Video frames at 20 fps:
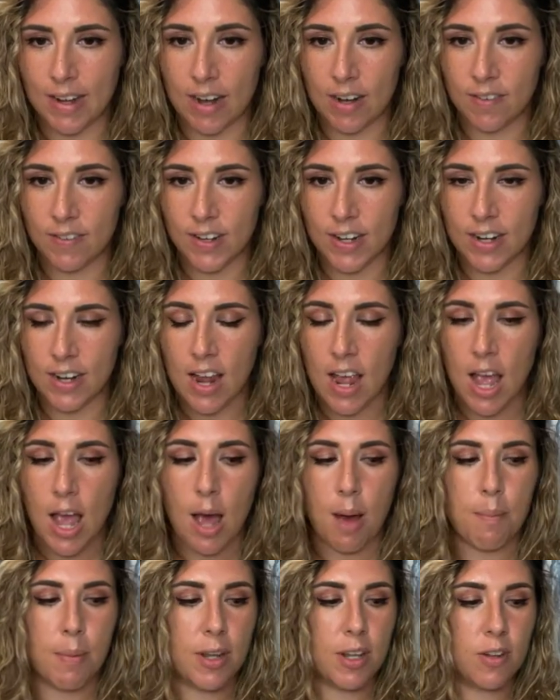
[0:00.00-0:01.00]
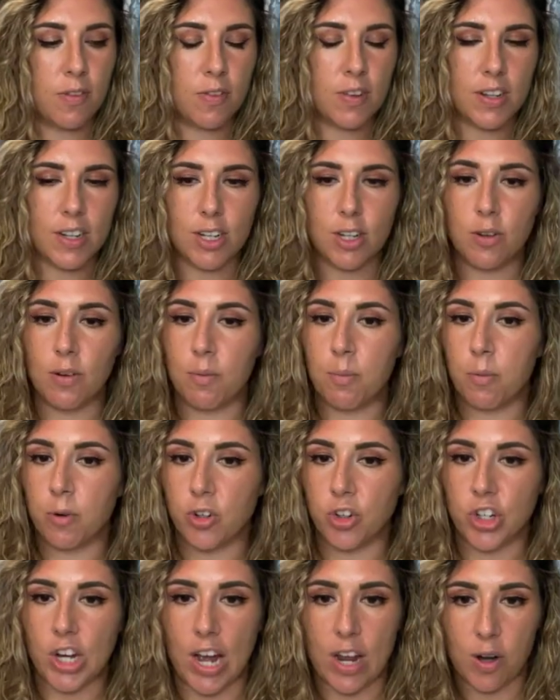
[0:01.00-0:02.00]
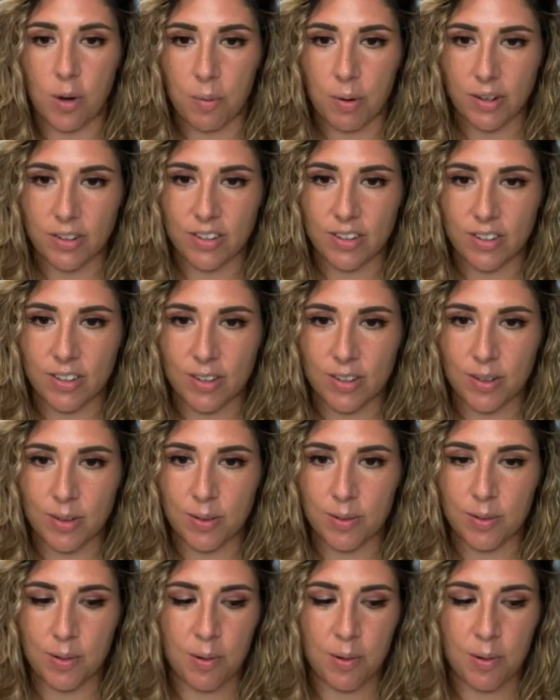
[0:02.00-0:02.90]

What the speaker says: out of it, but you feel like you have more shadow work to do,